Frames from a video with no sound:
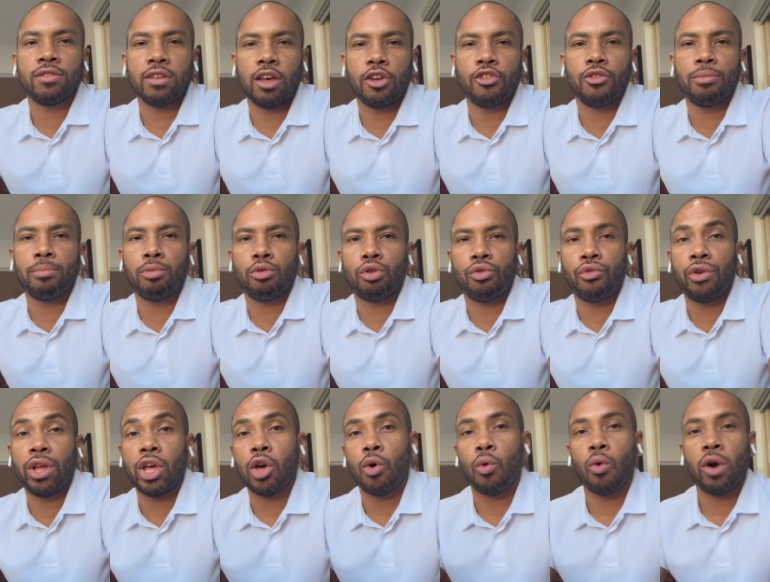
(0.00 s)
out of Puerto
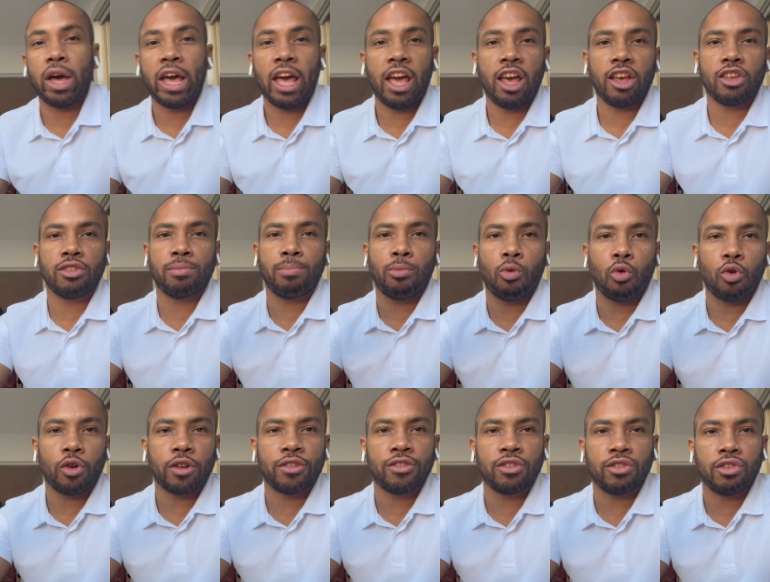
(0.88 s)
Rico,
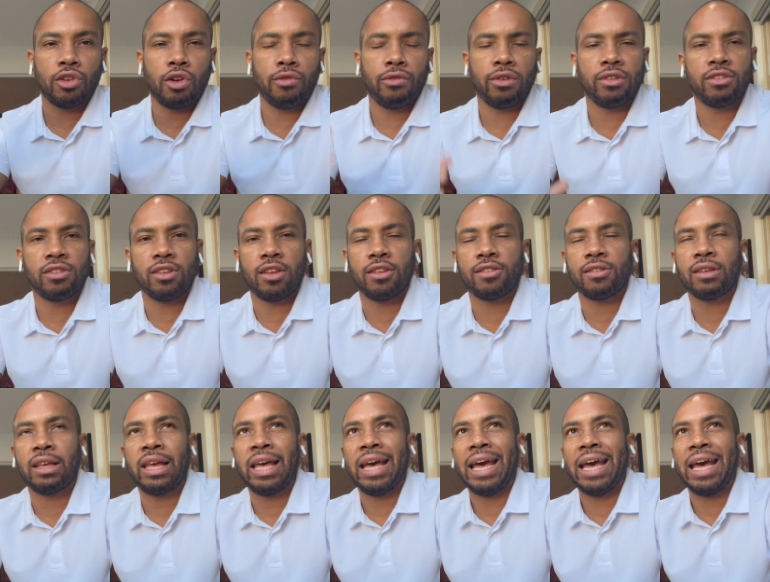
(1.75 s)
export services,